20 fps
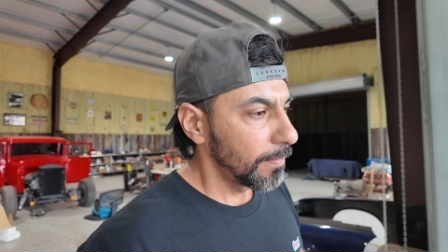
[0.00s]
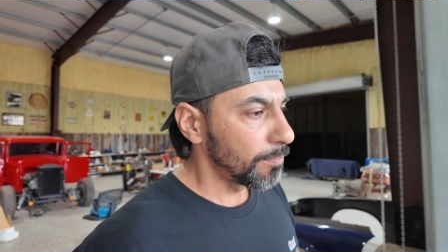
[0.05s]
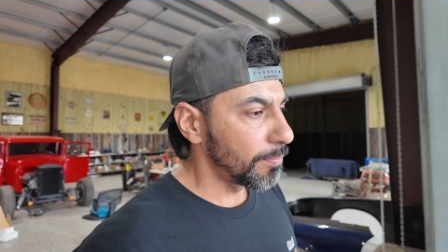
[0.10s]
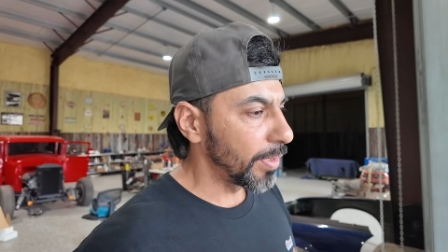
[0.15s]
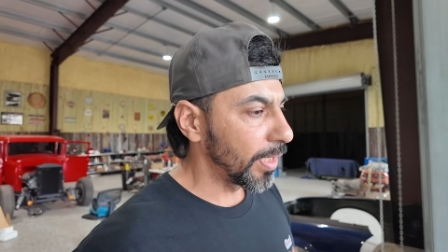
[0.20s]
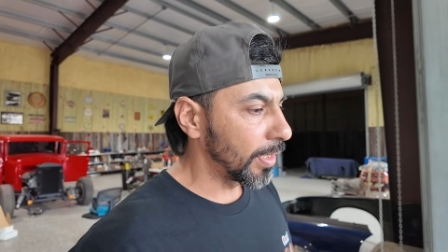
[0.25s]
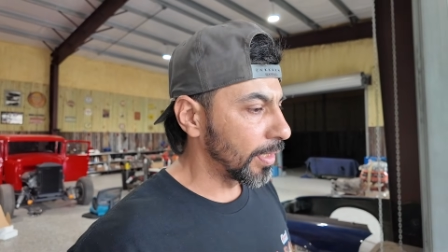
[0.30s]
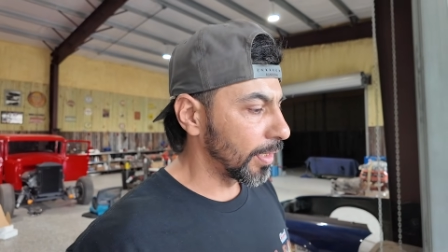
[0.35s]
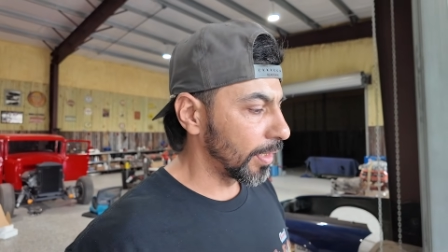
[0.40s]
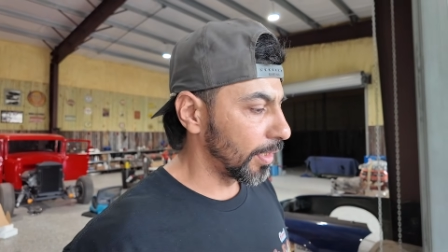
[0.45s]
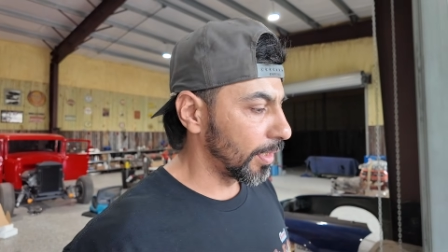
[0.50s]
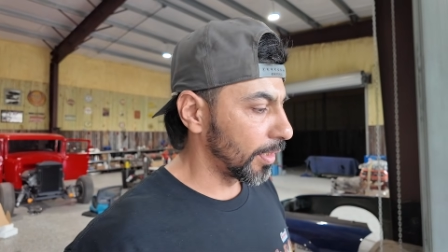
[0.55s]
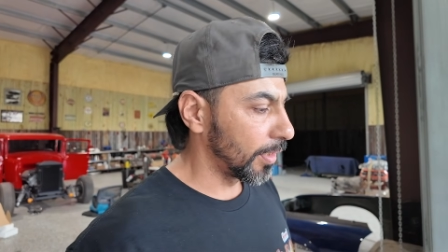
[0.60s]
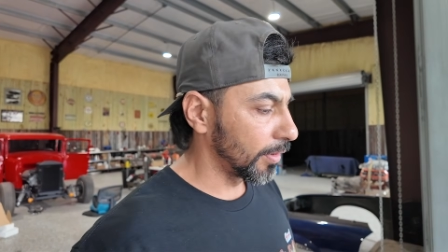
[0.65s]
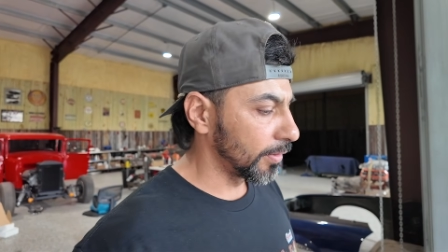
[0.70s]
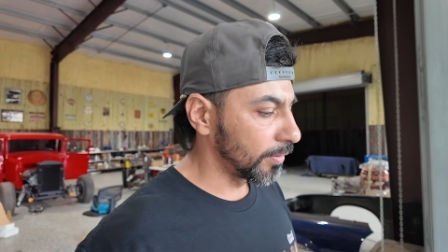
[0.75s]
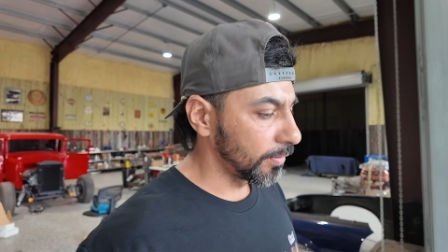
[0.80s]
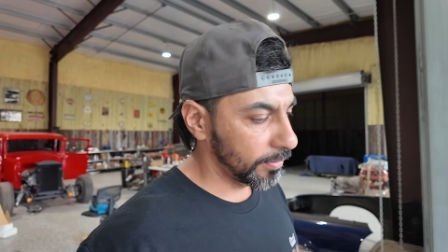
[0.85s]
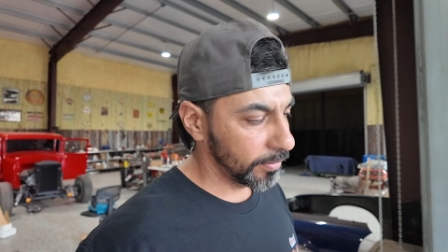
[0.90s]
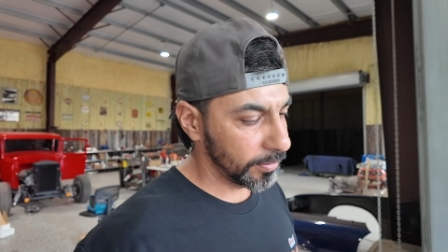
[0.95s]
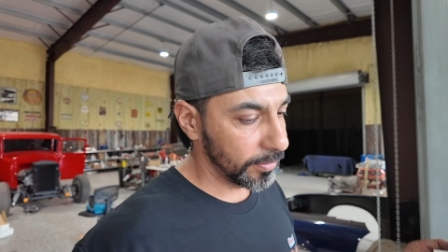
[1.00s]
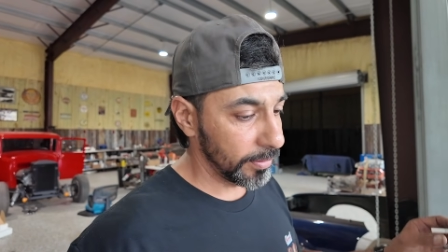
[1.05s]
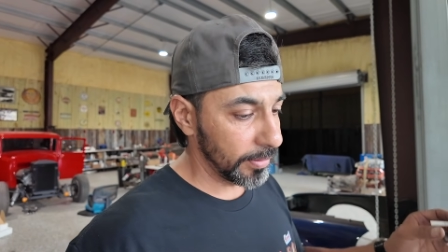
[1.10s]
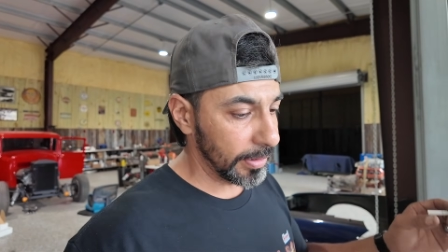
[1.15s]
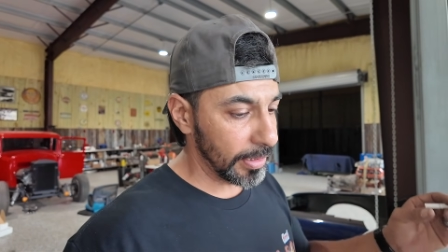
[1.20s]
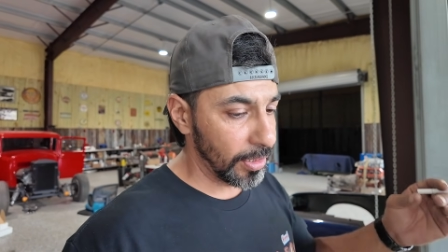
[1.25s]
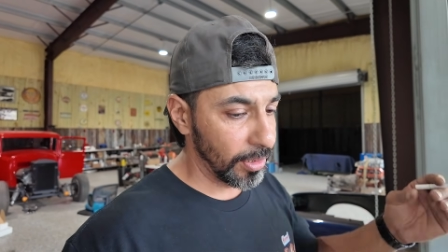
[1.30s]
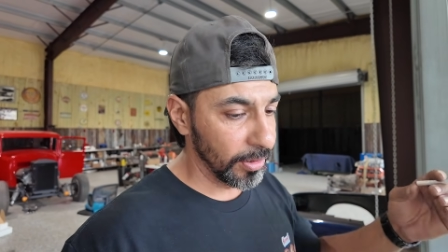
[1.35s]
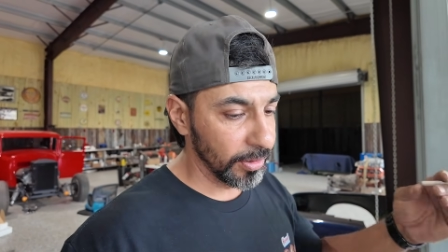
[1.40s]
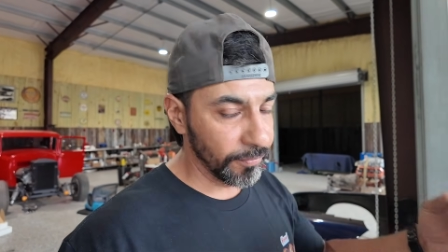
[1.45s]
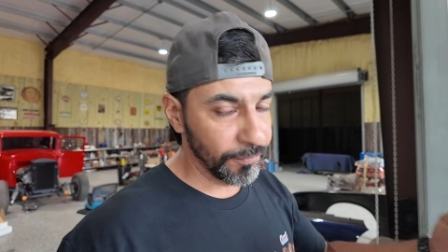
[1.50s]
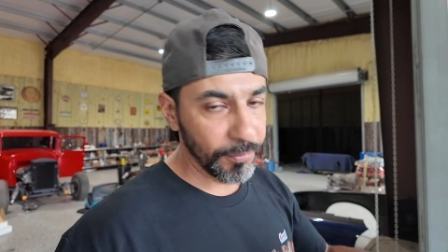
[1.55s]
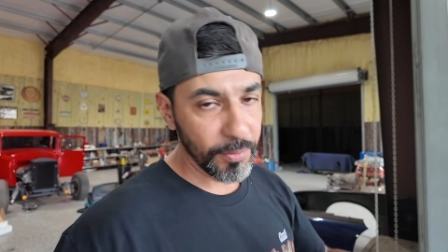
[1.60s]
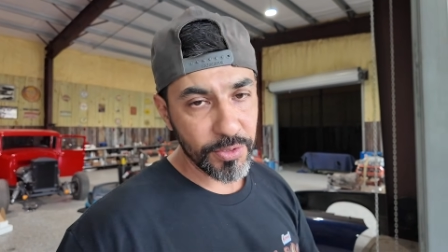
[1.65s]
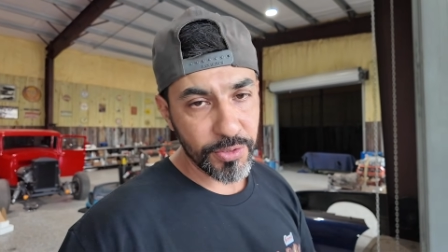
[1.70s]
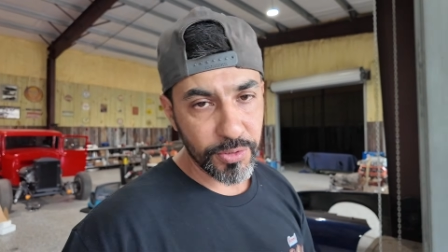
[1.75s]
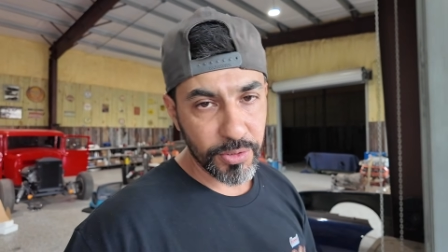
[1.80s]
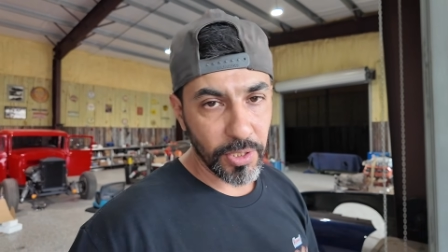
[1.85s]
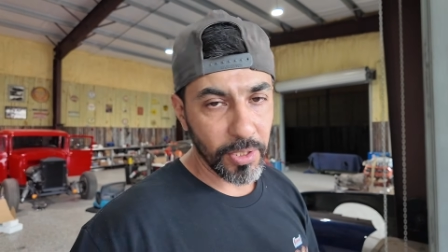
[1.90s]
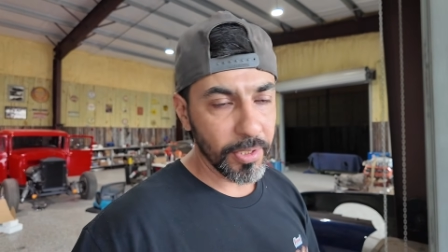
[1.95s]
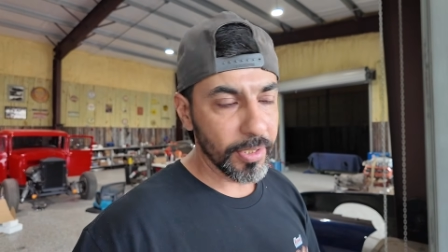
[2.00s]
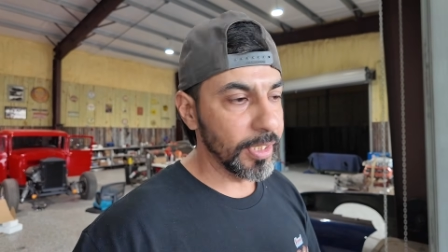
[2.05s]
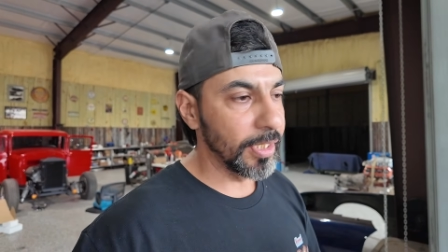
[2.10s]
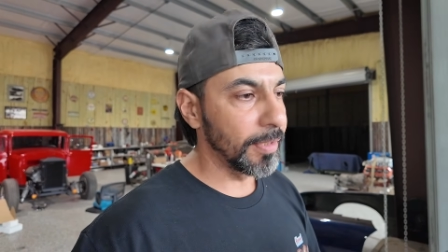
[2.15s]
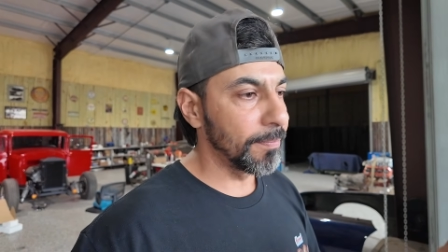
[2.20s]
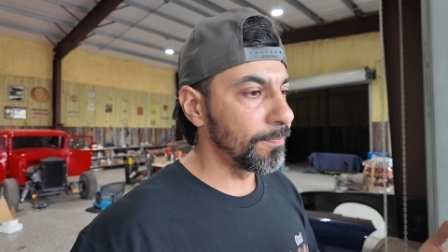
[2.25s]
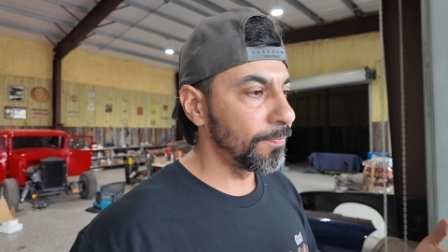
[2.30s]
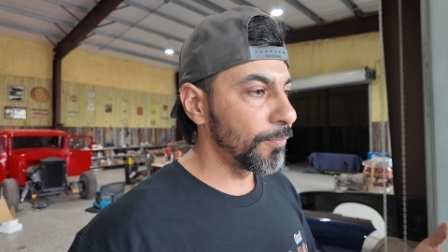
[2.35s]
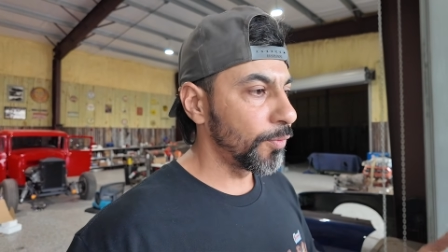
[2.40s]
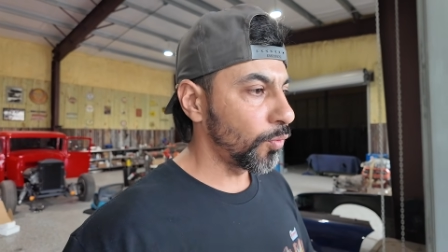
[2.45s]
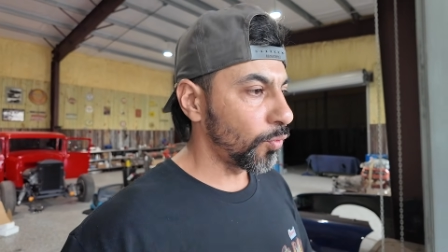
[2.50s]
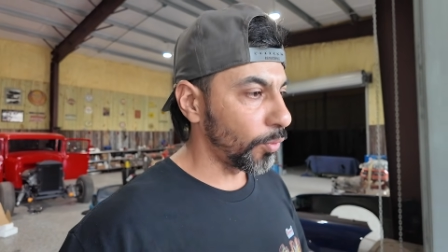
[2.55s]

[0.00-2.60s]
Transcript: because on the first startup,